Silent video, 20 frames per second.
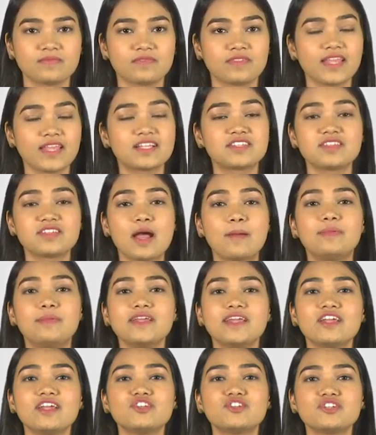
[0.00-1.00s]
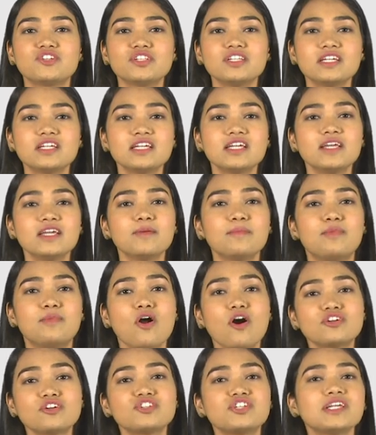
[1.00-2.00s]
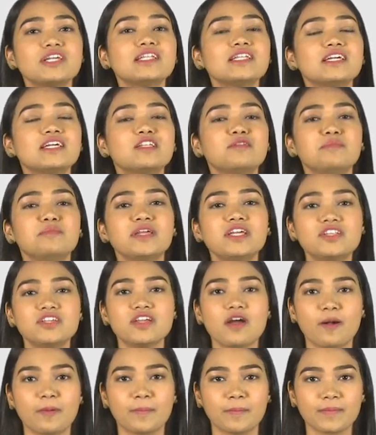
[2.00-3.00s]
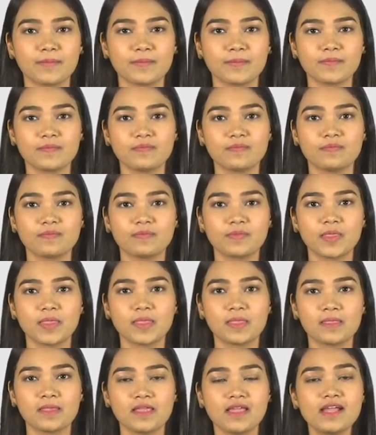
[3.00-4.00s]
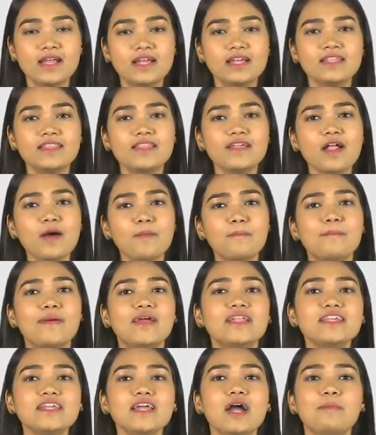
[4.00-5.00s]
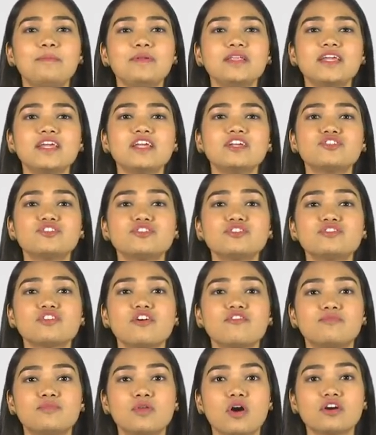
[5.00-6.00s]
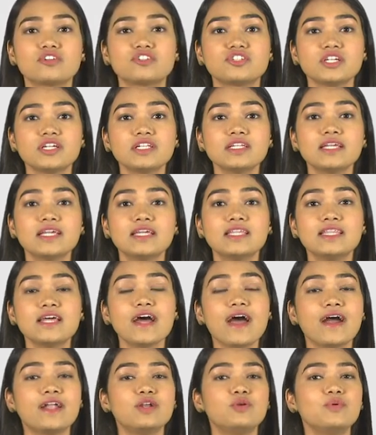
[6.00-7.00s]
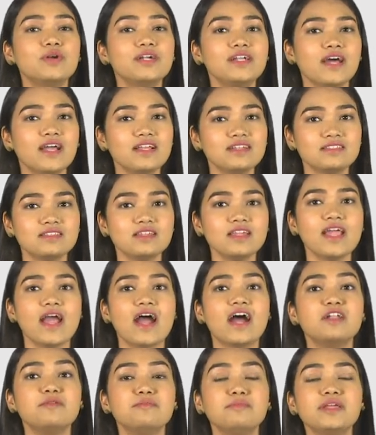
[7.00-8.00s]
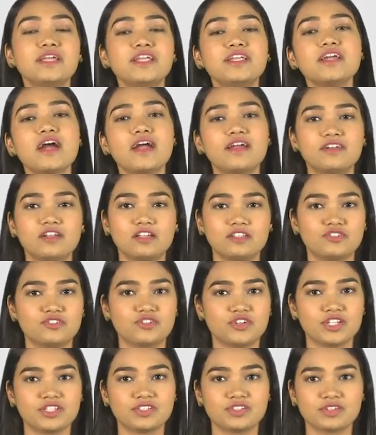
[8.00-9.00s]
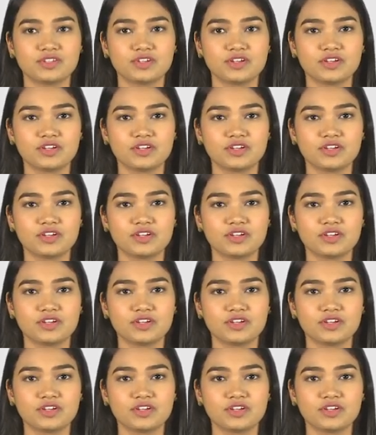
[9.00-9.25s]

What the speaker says: Next application, blockchain in media. There are many applications of blockchain in the advertising and media industries,